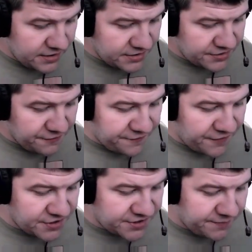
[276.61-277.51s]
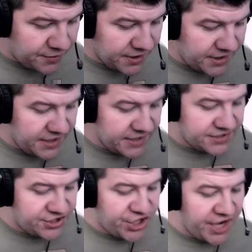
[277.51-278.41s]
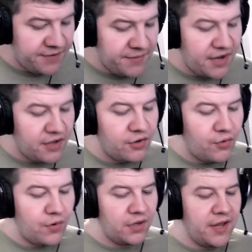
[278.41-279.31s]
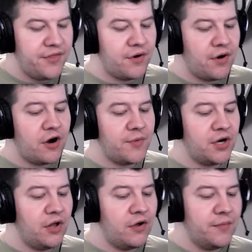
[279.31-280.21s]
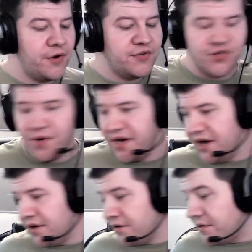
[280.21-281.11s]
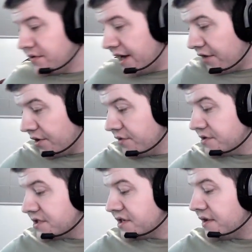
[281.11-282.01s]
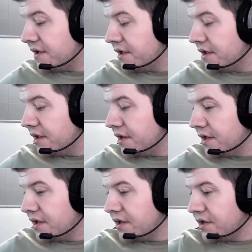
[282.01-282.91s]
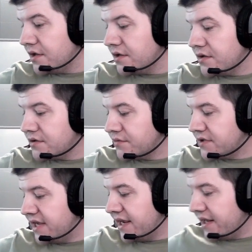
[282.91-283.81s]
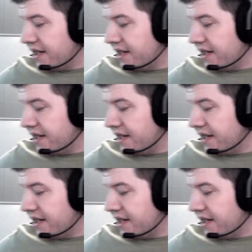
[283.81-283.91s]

So first bullet is chainmail or leather armor, longbow, and 20 arrows. So we'll take an